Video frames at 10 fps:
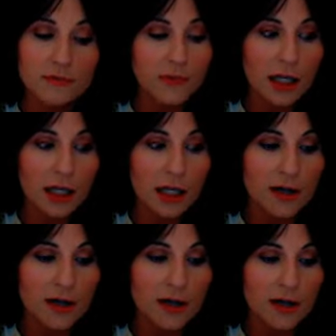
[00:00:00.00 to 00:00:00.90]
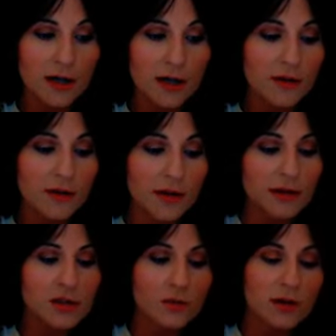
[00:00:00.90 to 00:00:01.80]
I got a couple months out of this,
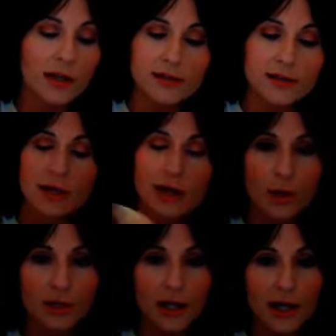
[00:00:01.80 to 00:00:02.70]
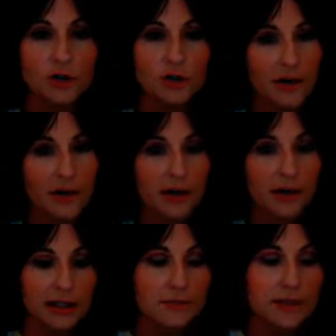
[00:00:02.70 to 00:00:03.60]
and this one, like I said, I bought last year and I
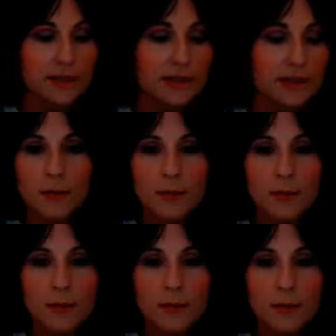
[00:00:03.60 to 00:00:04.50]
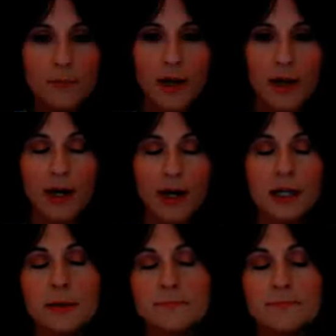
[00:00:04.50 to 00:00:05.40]
finally emptied it. But
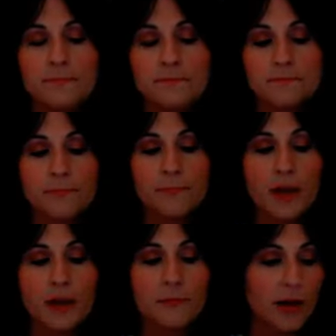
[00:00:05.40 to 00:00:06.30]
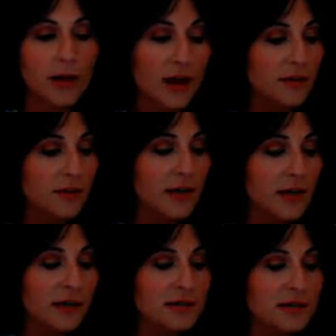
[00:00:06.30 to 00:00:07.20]
a lot of
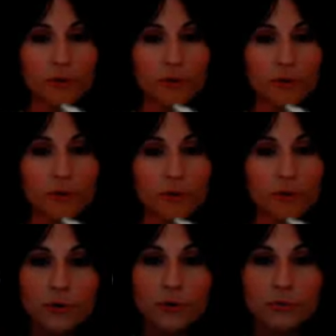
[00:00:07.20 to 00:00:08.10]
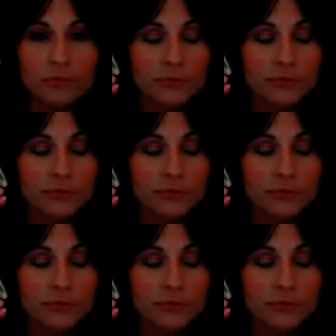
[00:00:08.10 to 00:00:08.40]
these I'll go through